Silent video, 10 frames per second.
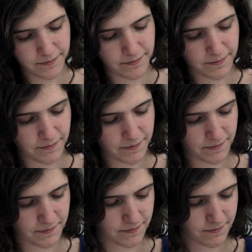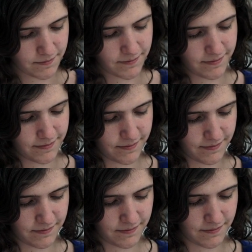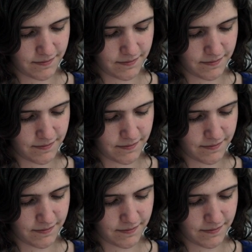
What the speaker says: Nothing is said.